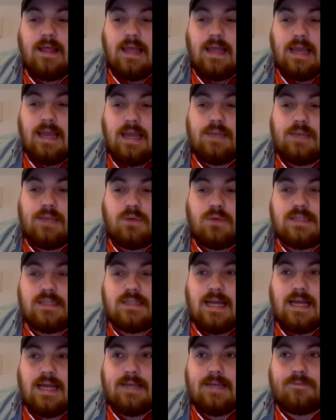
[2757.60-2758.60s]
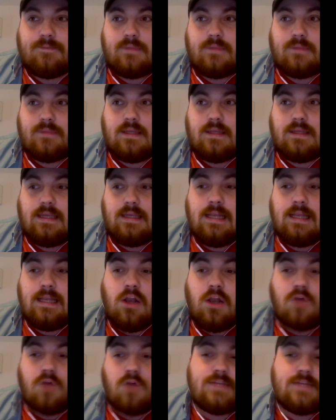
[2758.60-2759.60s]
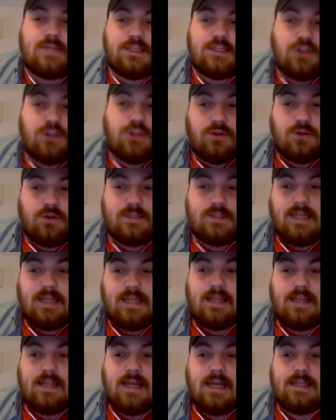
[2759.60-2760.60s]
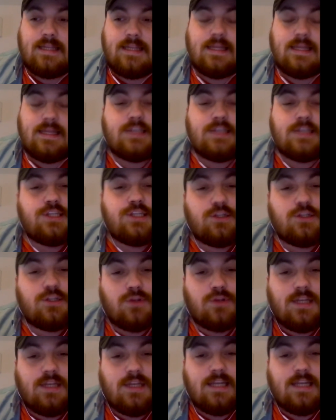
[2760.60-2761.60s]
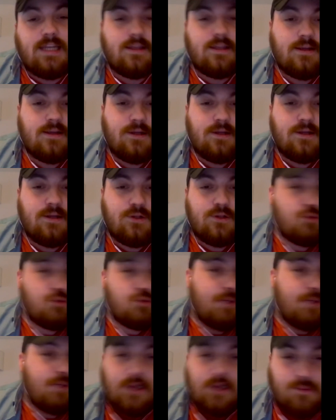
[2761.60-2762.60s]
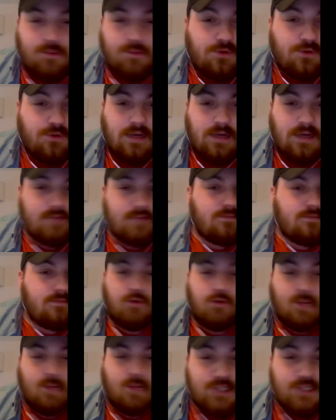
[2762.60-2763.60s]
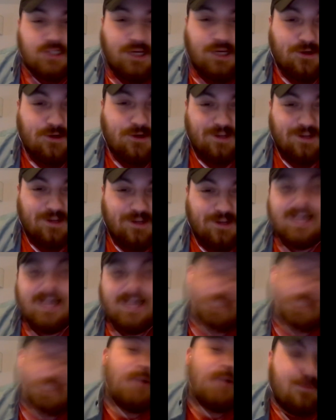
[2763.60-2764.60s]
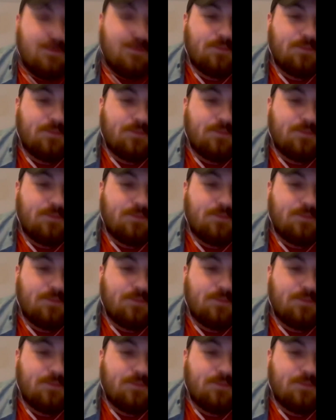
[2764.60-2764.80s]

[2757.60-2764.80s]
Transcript: And he was like, he loves that she understands that and that she doesn't need to become, like Lomachenko. She will never